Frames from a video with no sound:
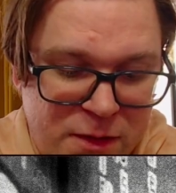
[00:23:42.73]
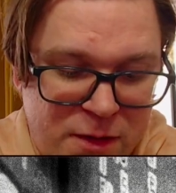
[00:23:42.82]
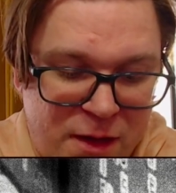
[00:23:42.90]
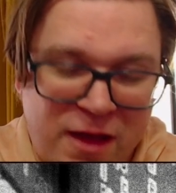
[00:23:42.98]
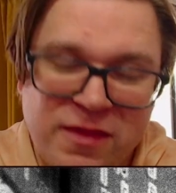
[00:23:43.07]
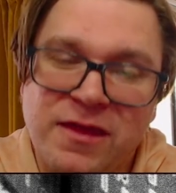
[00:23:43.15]

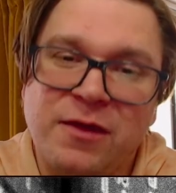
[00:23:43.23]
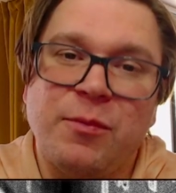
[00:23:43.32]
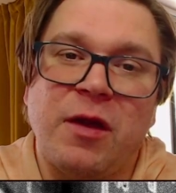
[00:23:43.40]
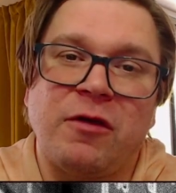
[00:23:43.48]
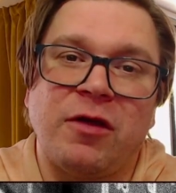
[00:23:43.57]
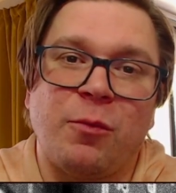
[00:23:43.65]
I think
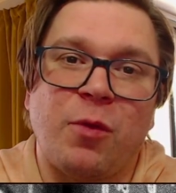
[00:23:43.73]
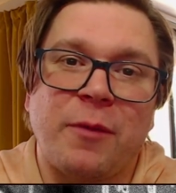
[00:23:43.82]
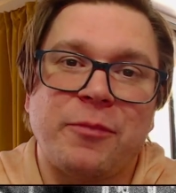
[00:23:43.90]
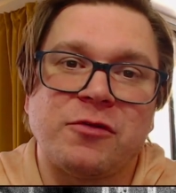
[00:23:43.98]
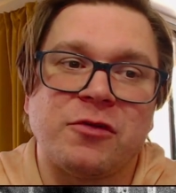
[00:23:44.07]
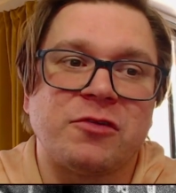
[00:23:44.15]

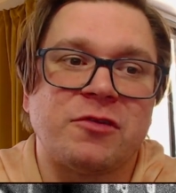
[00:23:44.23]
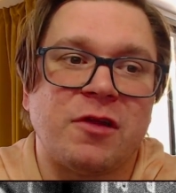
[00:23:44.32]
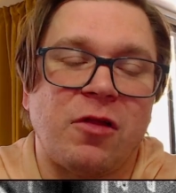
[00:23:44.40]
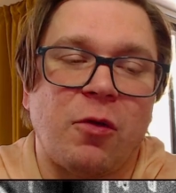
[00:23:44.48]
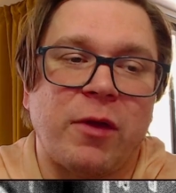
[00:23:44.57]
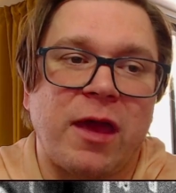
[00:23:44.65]
Merriam-Webster is
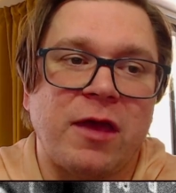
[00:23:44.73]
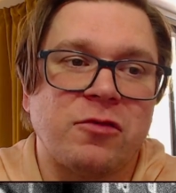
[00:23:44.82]
still okay,